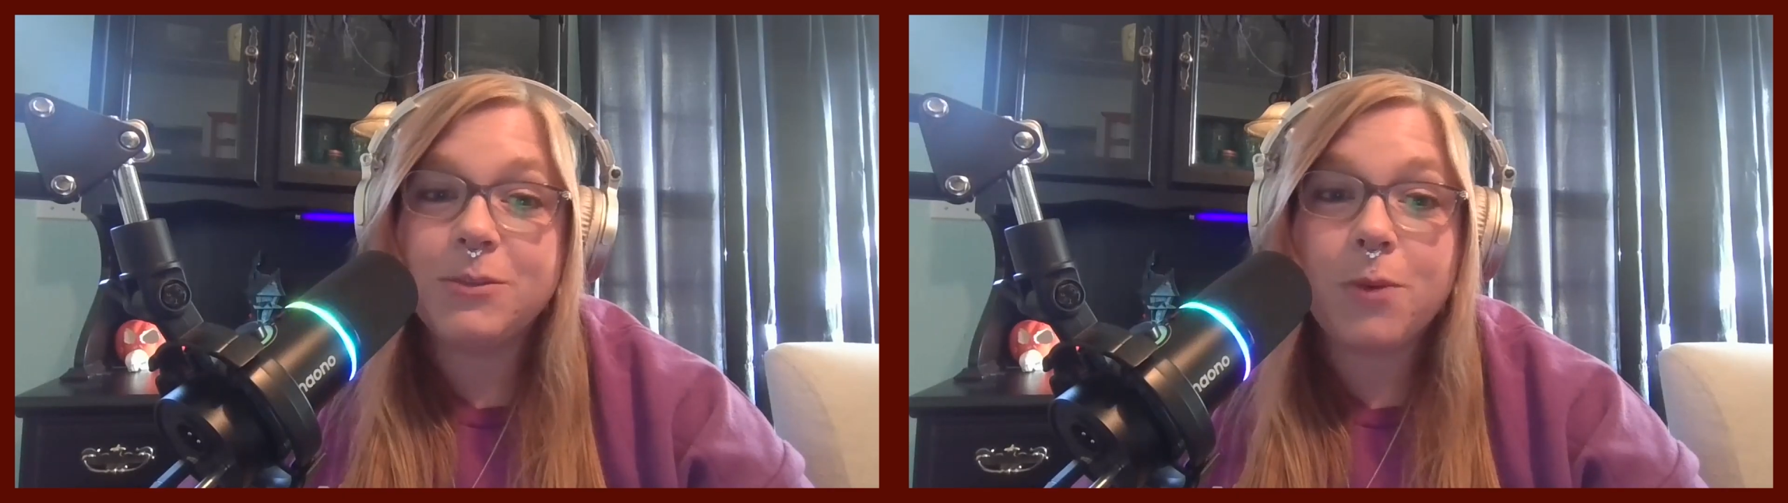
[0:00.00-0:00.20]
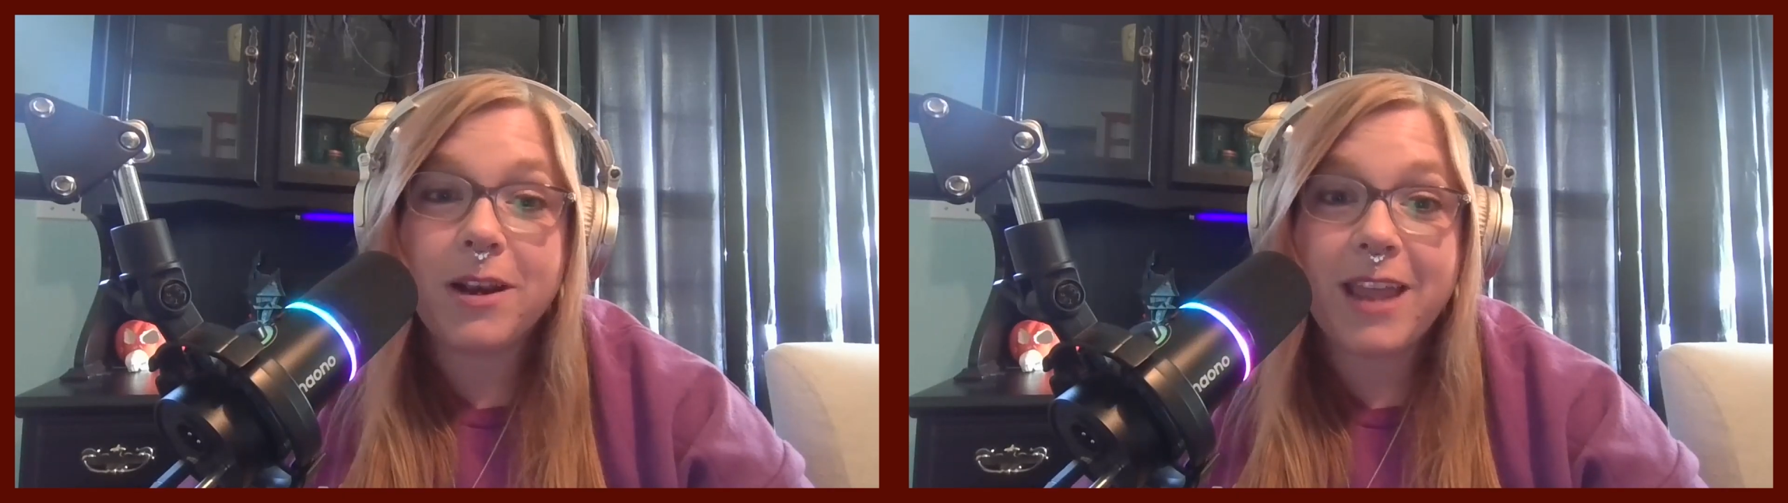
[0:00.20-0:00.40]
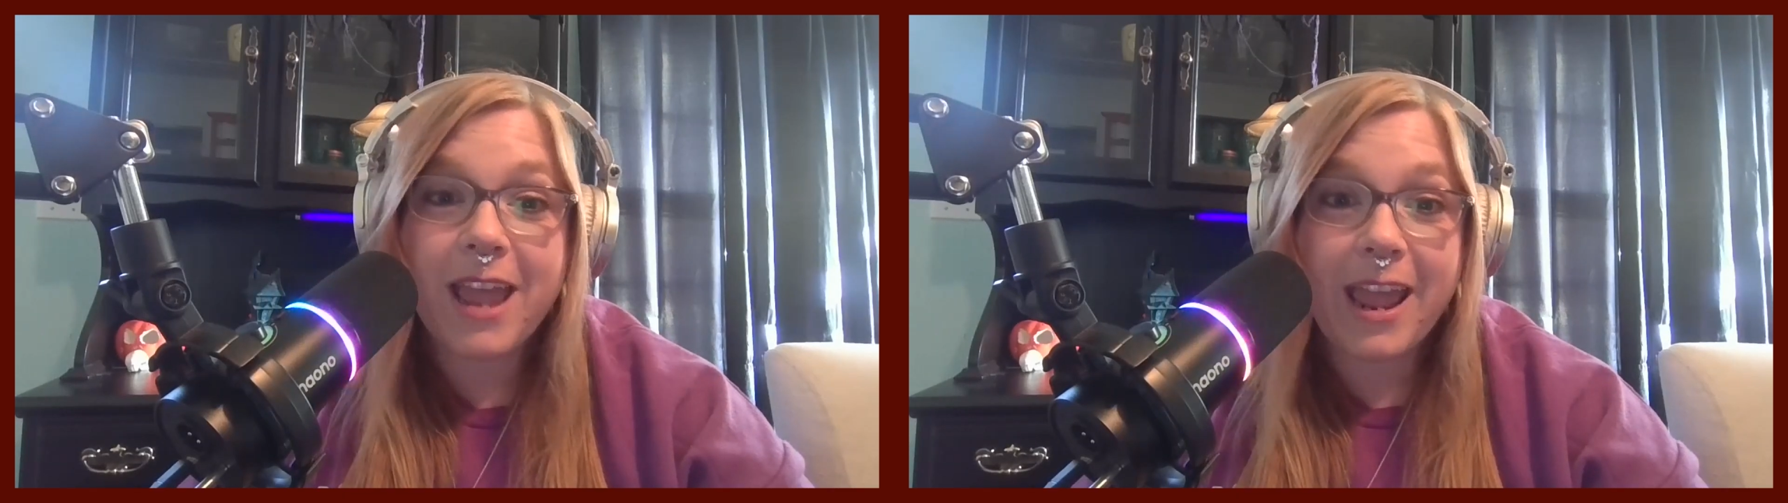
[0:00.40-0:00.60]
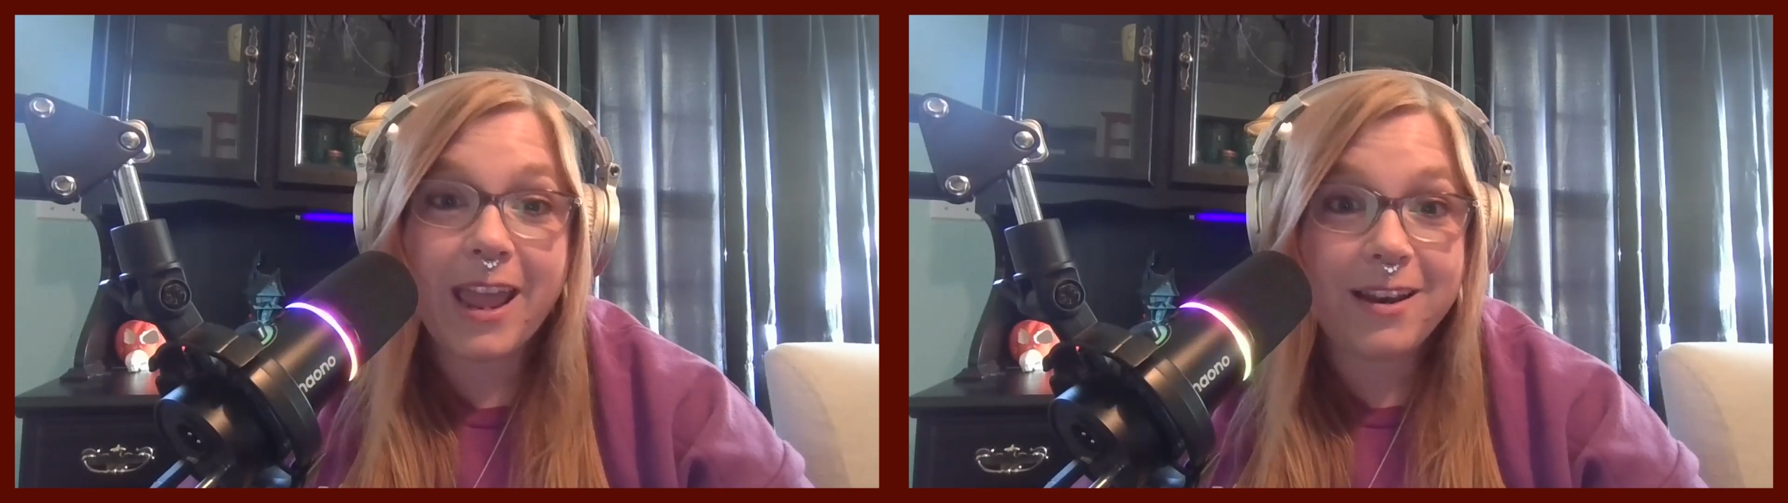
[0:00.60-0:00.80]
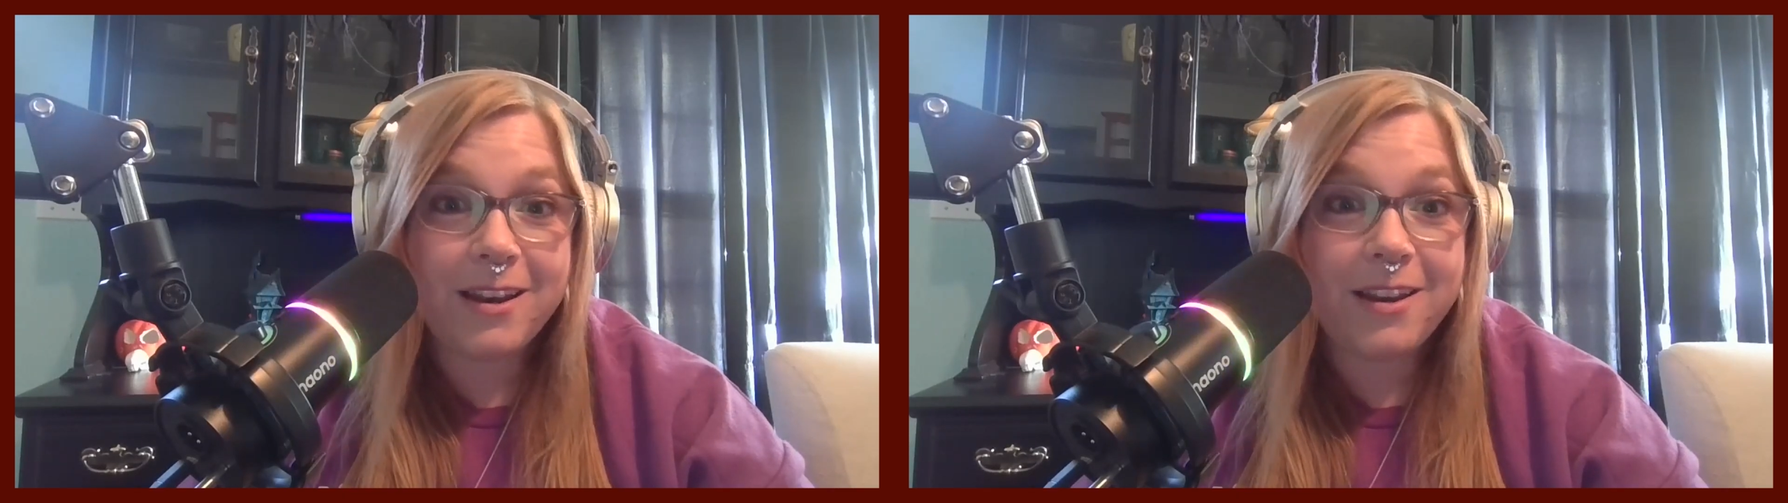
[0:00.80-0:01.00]
one
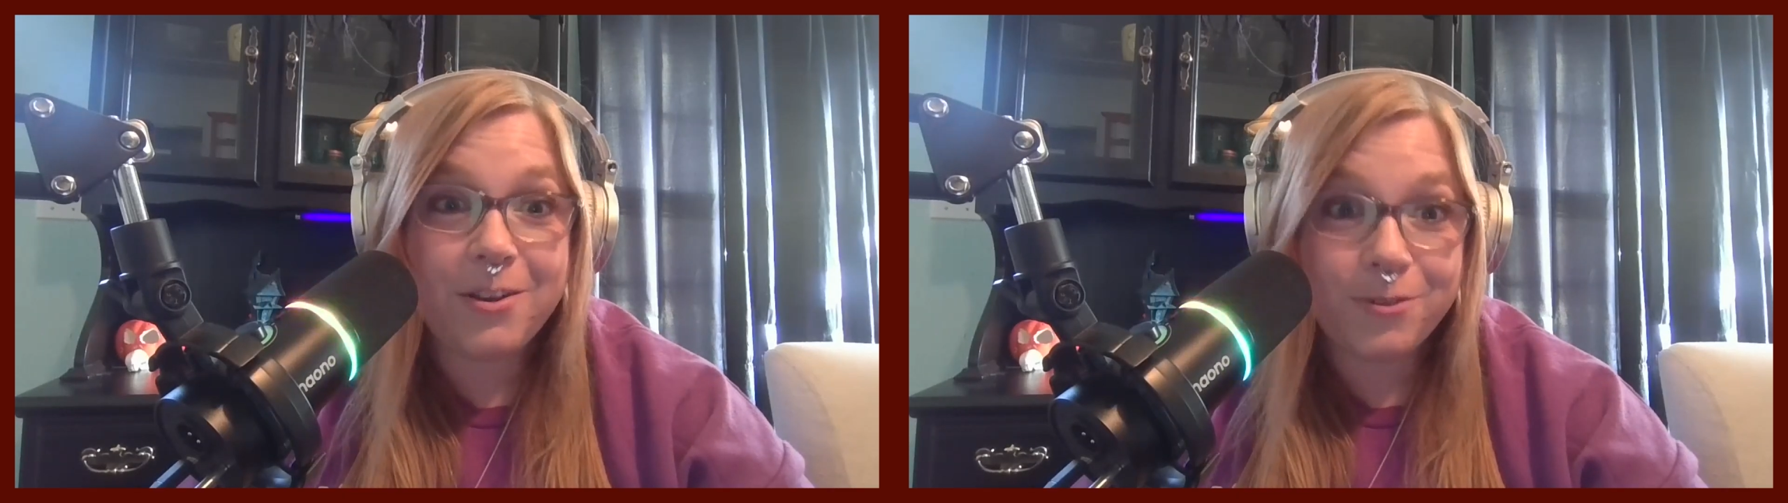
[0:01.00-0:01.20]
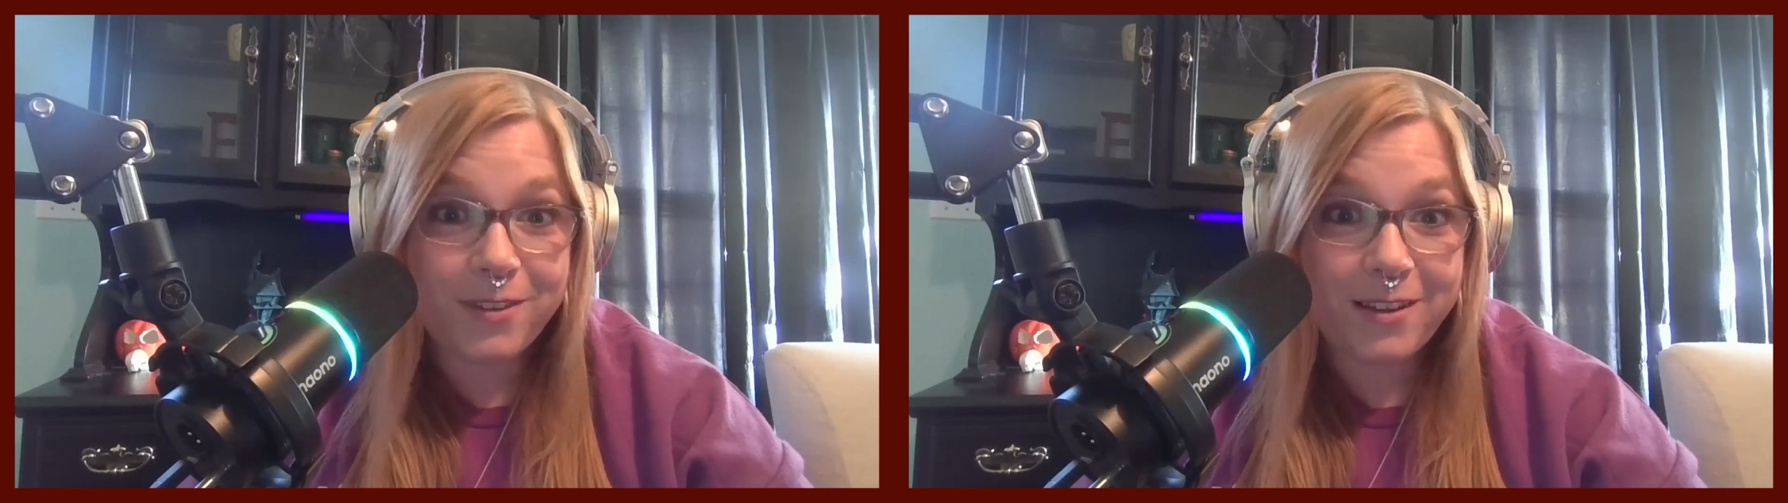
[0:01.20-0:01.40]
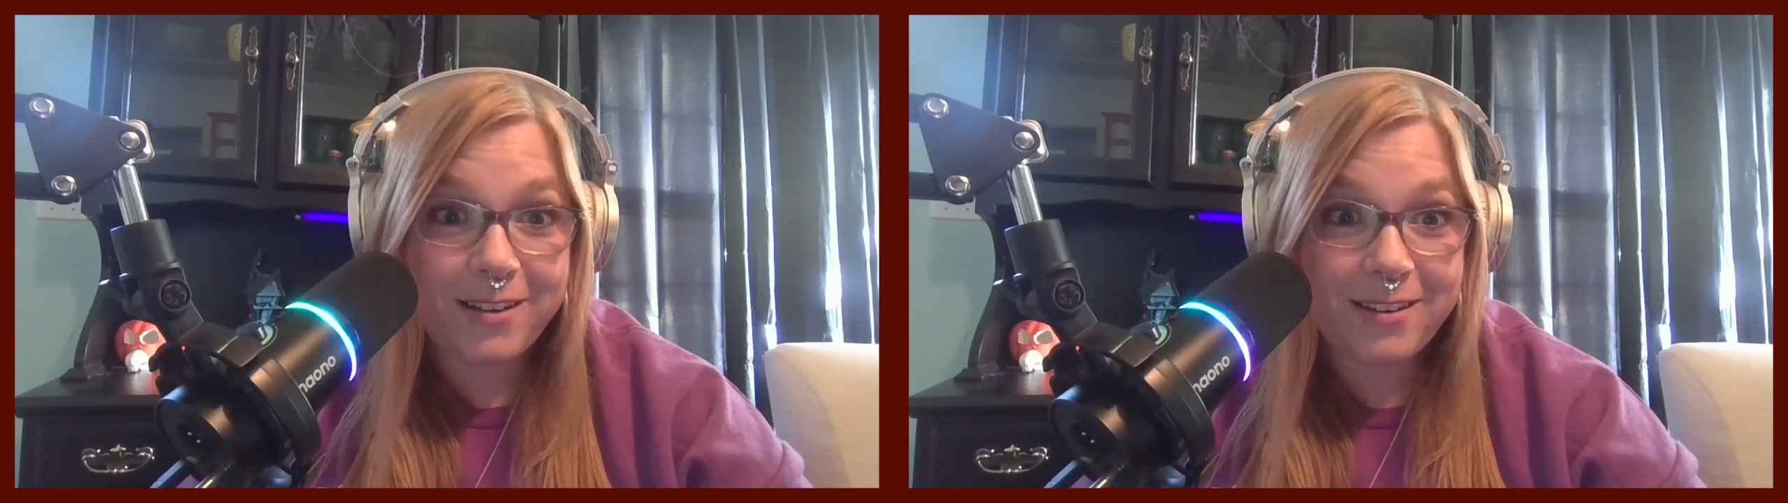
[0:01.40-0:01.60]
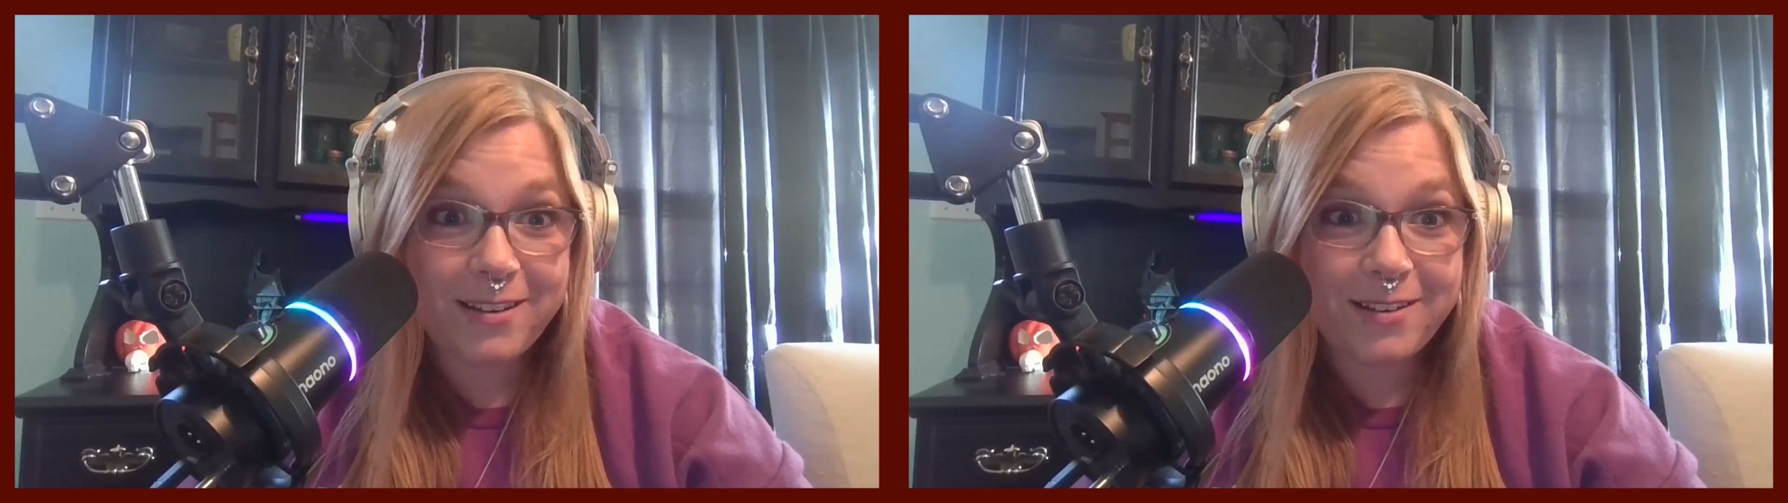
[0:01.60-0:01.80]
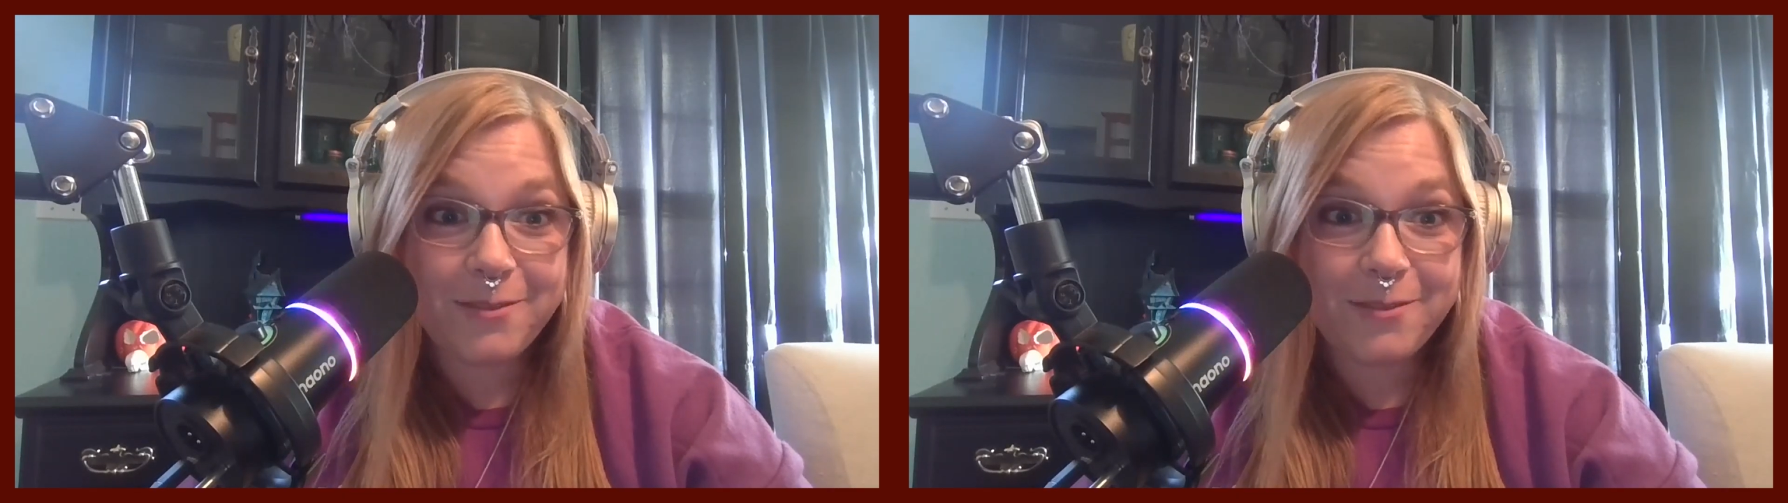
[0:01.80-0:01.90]
can use it.